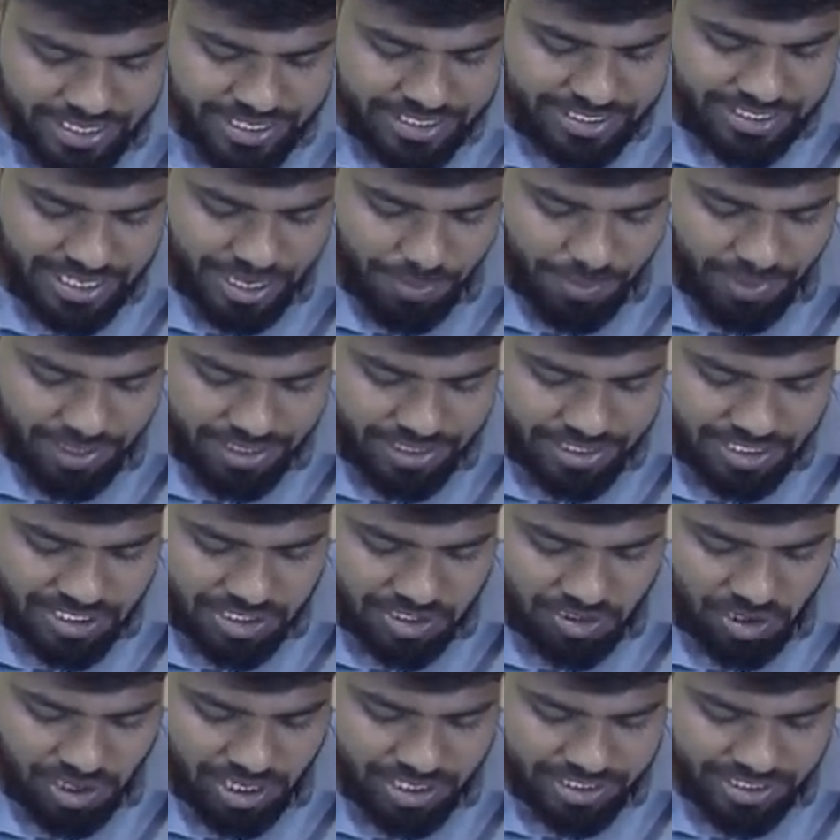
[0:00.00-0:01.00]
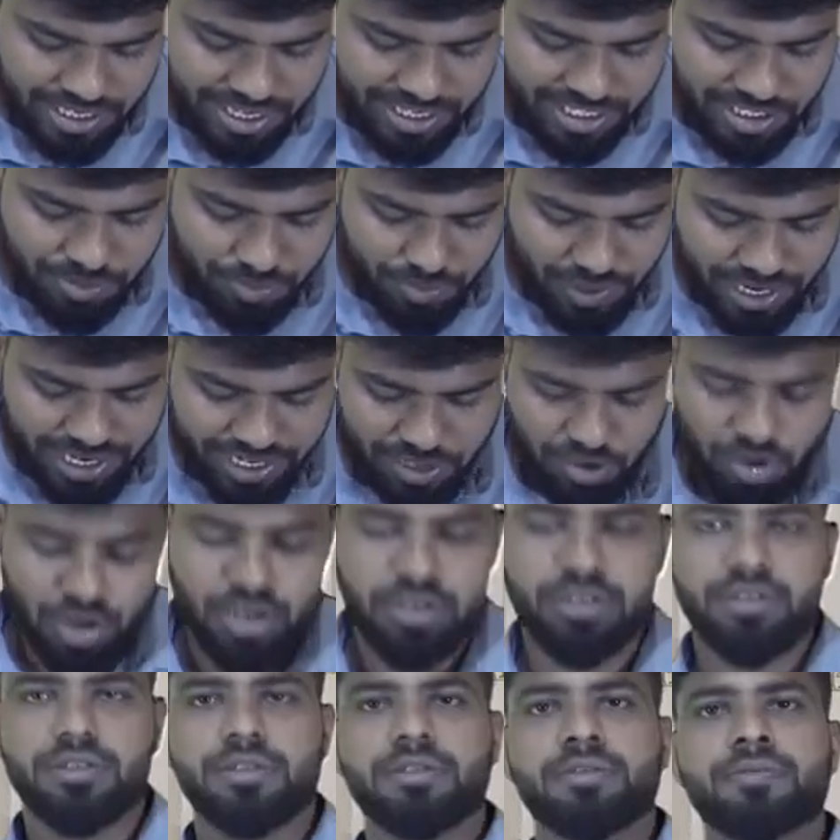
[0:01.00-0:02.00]
same year. This is called as expired
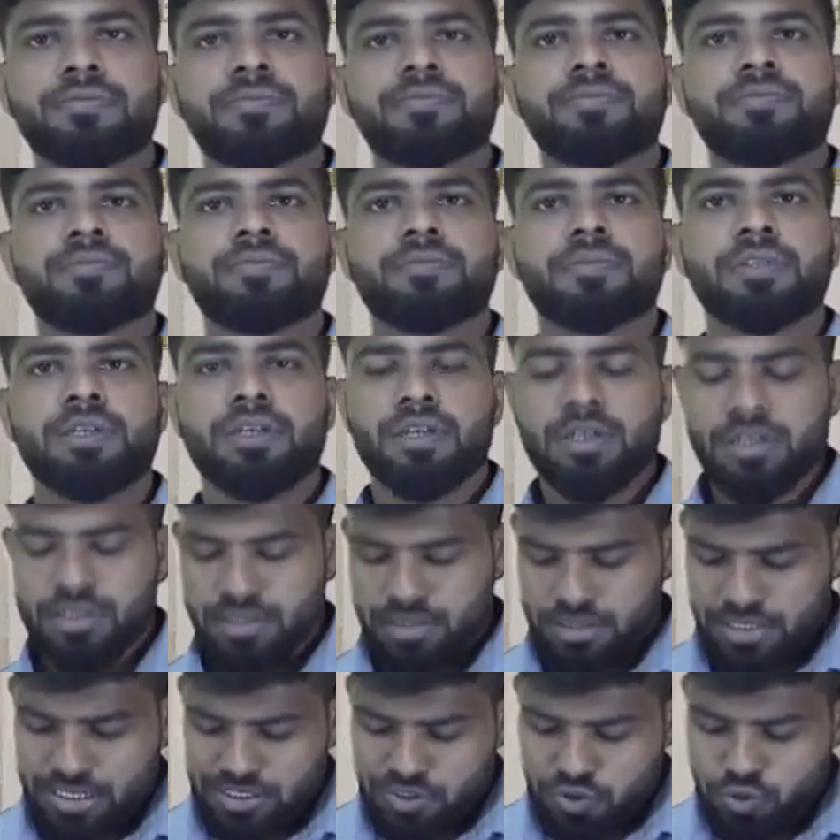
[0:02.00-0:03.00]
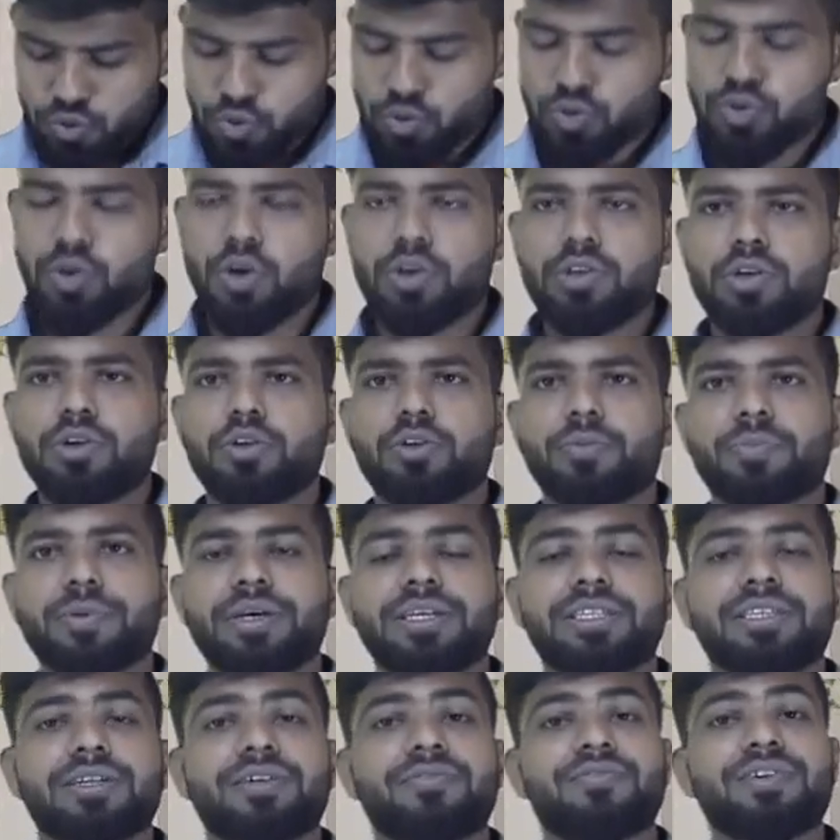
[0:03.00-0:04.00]
cost. This 2,000
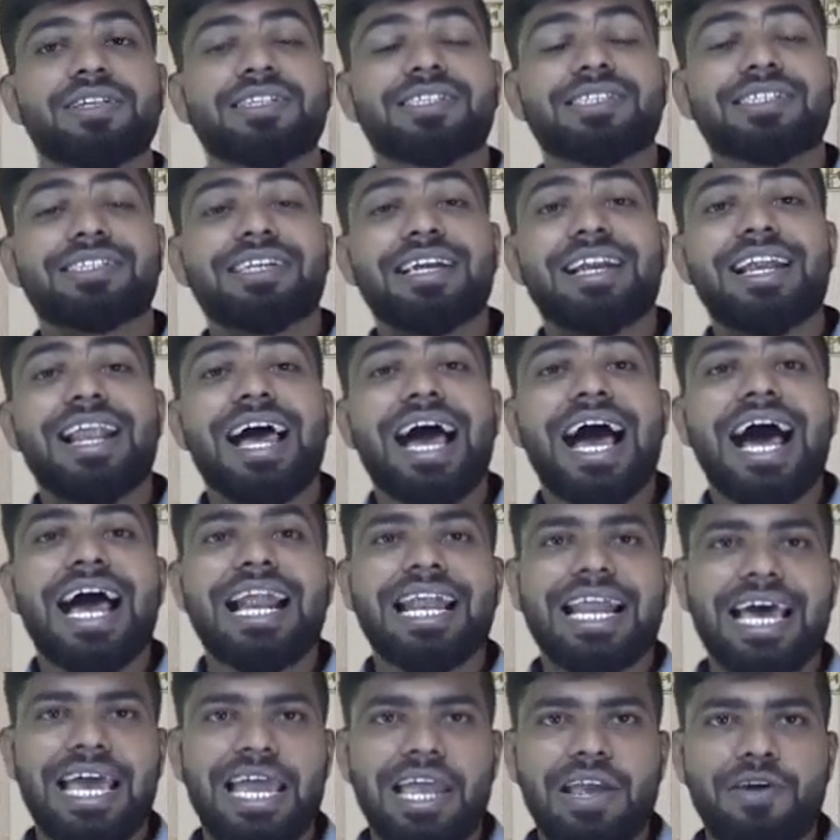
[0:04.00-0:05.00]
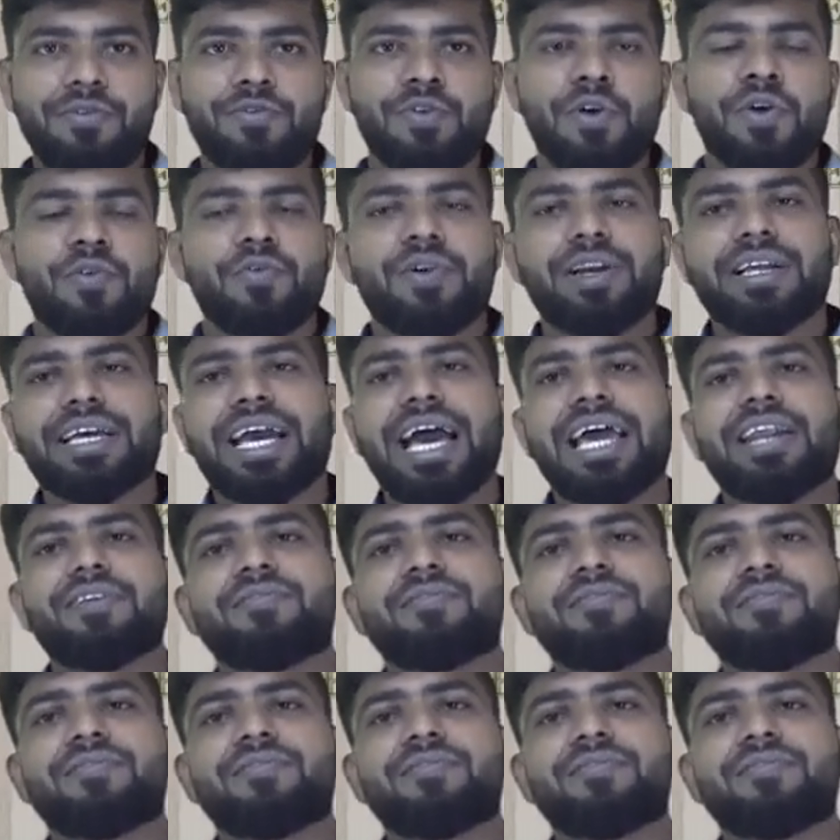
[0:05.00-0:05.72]
rupees will still alive, will carry